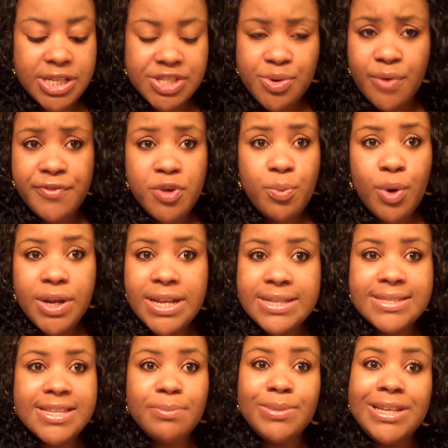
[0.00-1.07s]
So if you want it,
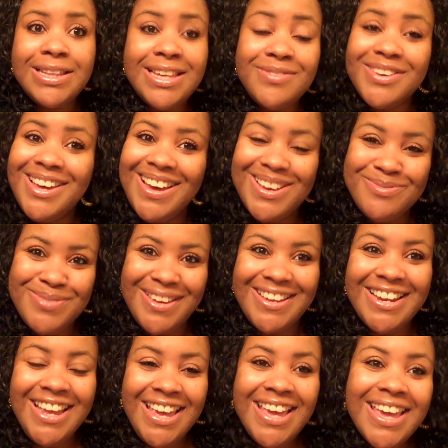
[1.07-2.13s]
simply leave a
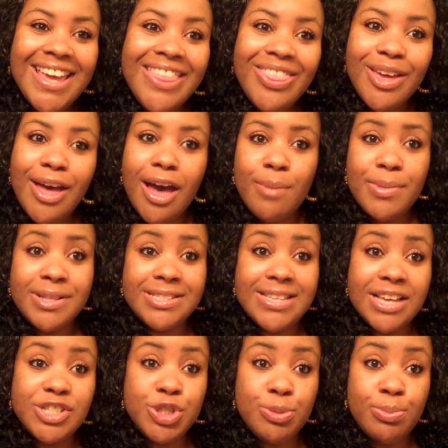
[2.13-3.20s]
comment in the comment
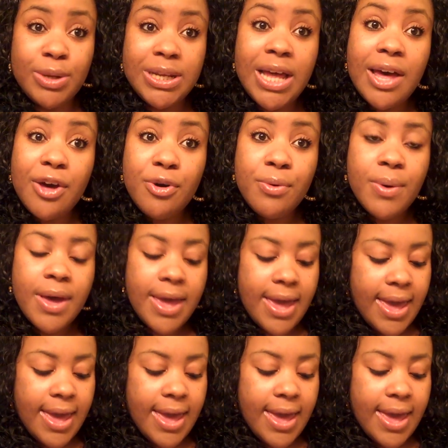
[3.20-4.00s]
section below,